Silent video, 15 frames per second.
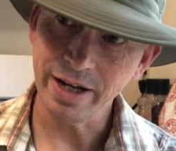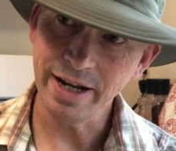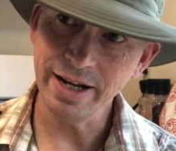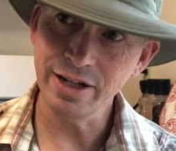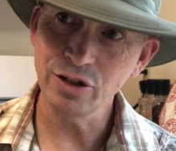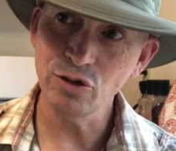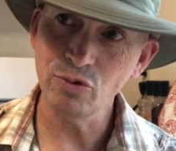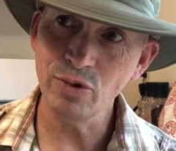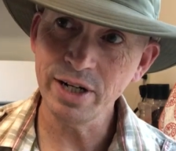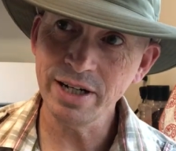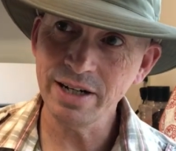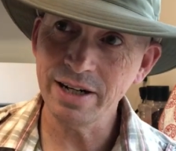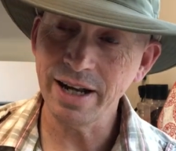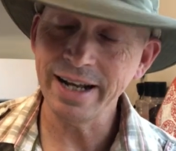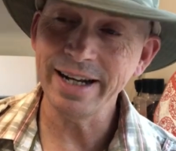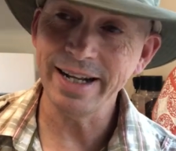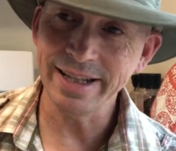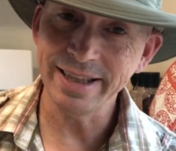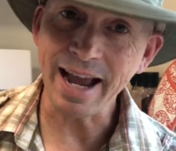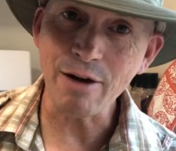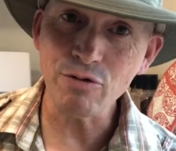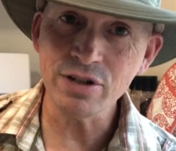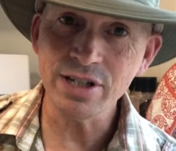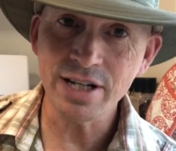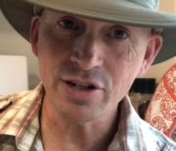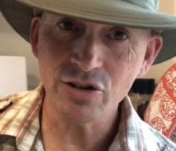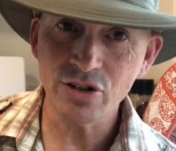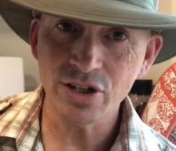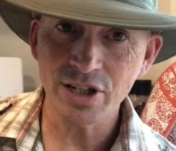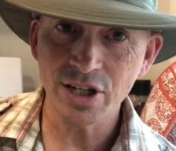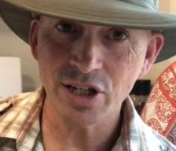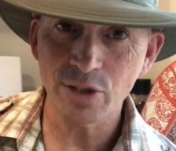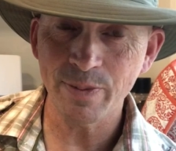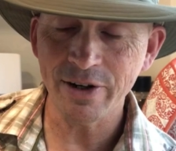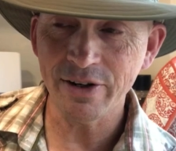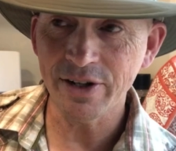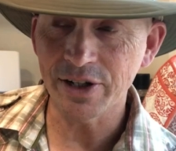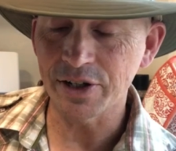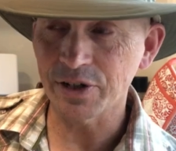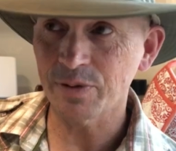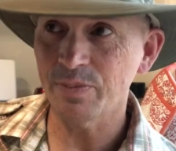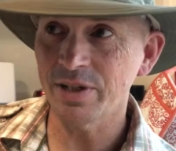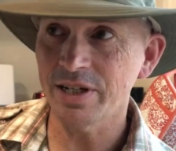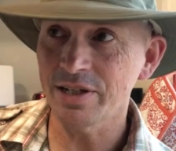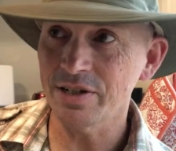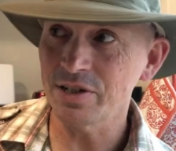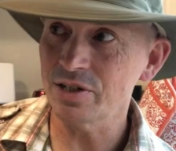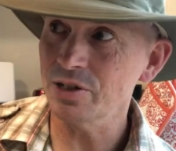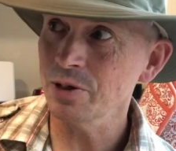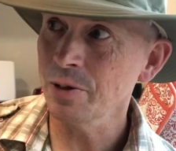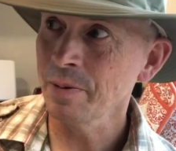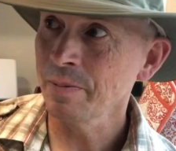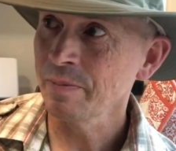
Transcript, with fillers: and when that was an interesting experience because